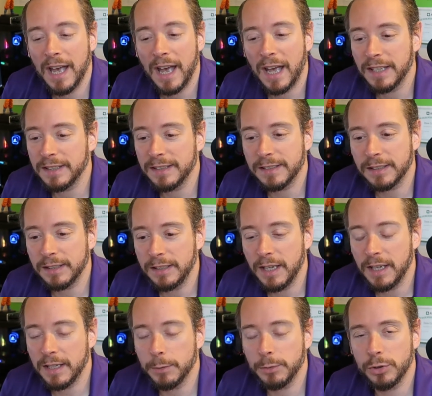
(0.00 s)
And
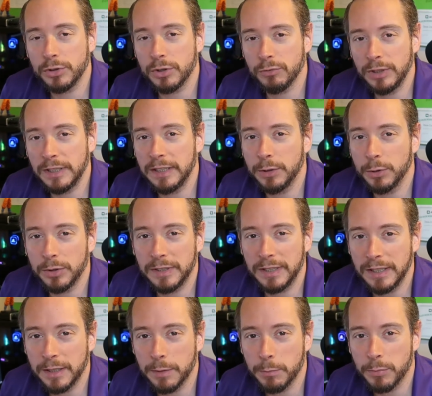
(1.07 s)
yeah, it was just a really good
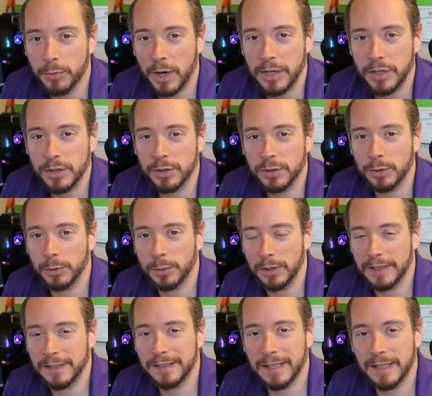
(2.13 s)
decompression
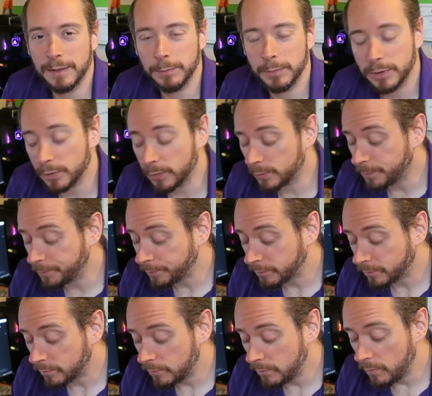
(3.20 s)
tool in terms of
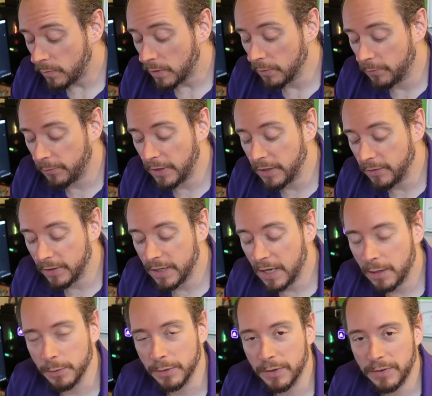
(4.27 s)
figuring
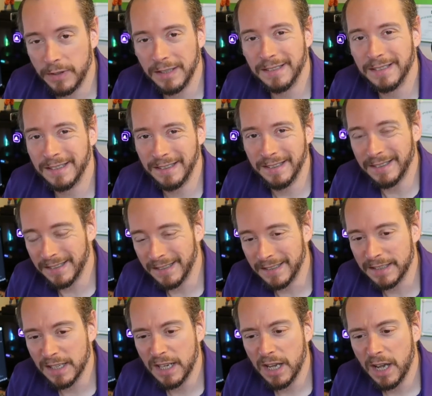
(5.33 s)
out the things that you
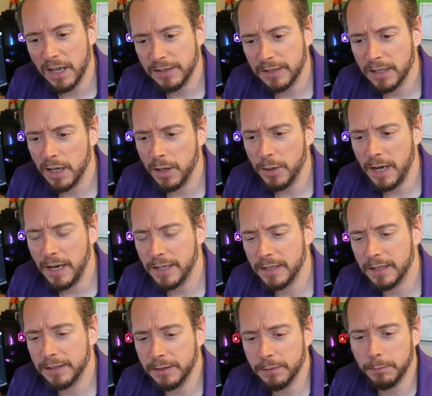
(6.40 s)
did. It's like, oh,
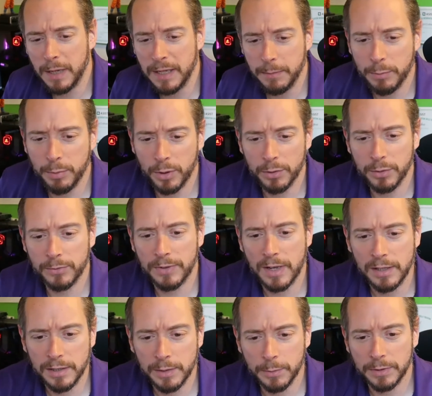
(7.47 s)
actually, I didn't maybe put enough
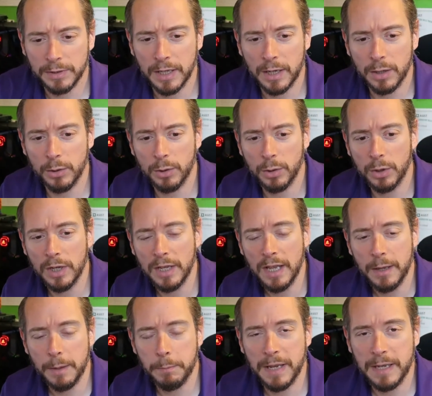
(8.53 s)
value on that, or
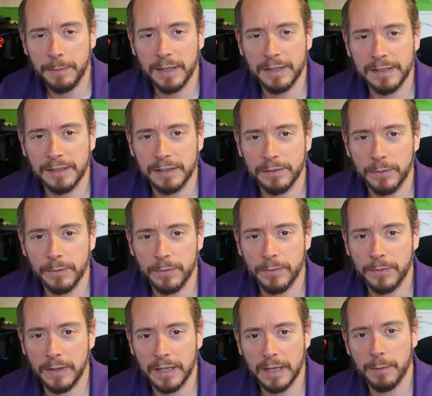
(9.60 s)
maybe I didn't
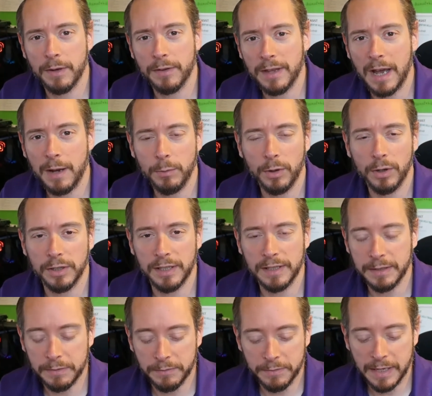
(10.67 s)
think about that one.
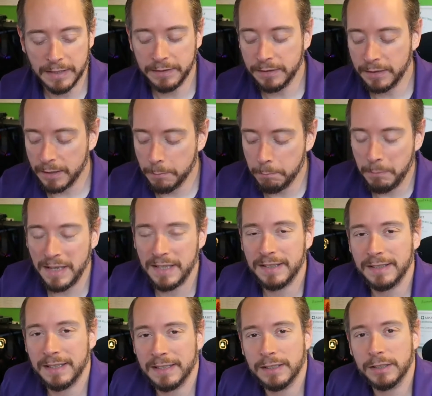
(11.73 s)
And it
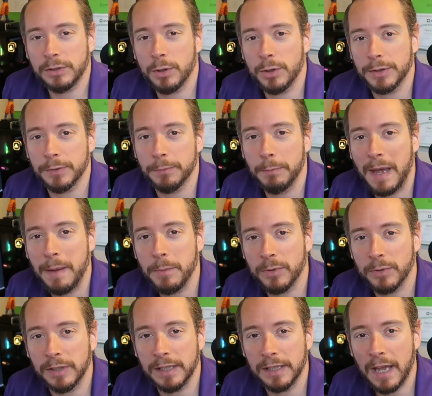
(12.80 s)
commits it to sort of memory.